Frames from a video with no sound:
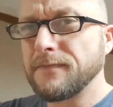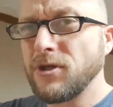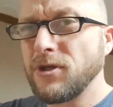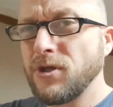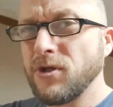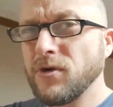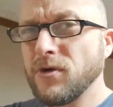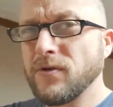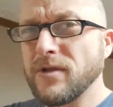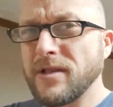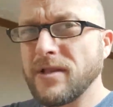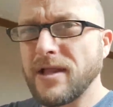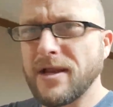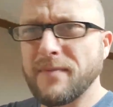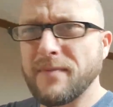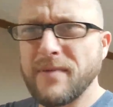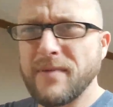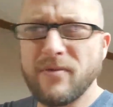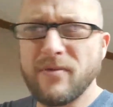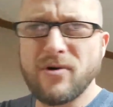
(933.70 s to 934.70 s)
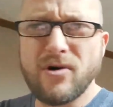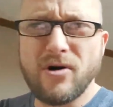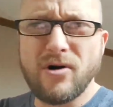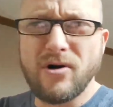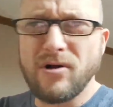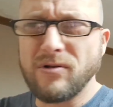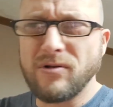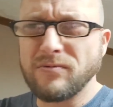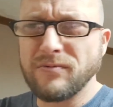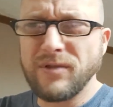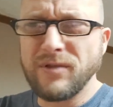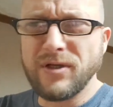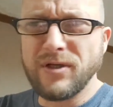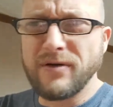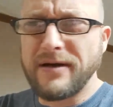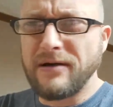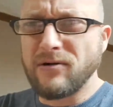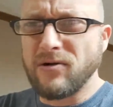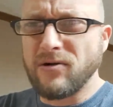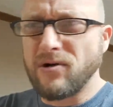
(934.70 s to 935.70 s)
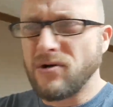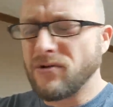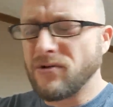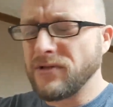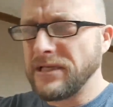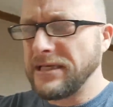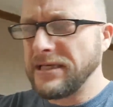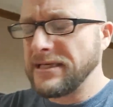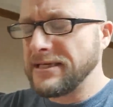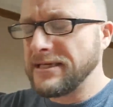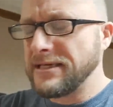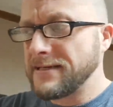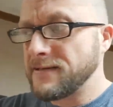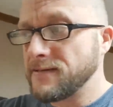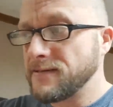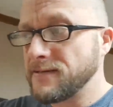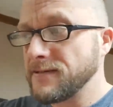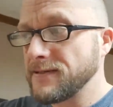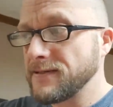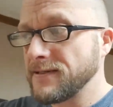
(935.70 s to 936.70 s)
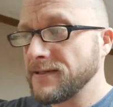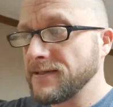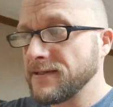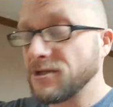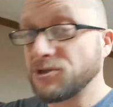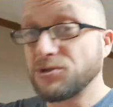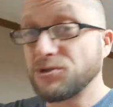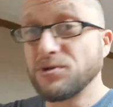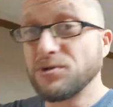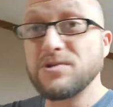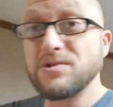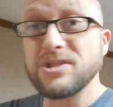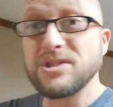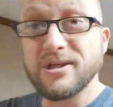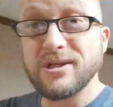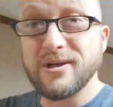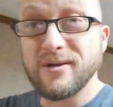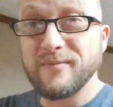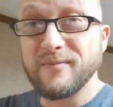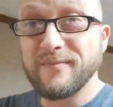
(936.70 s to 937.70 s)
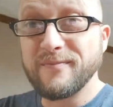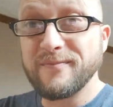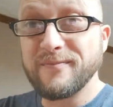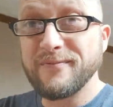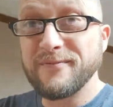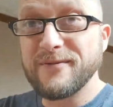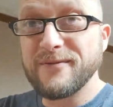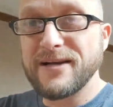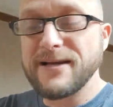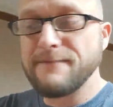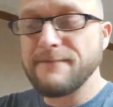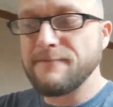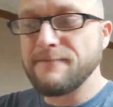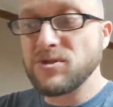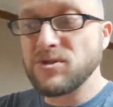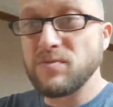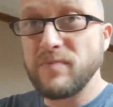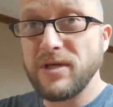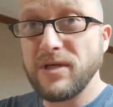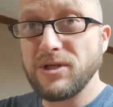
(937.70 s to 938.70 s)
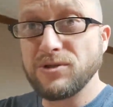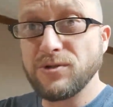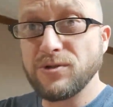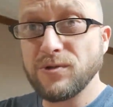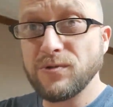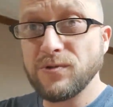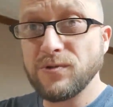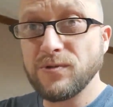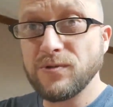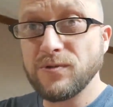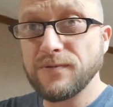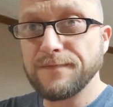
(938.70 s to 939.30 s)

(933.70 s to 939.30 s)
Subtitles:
You know, a lot of people call alcohol the truth serum, right? Speak truth.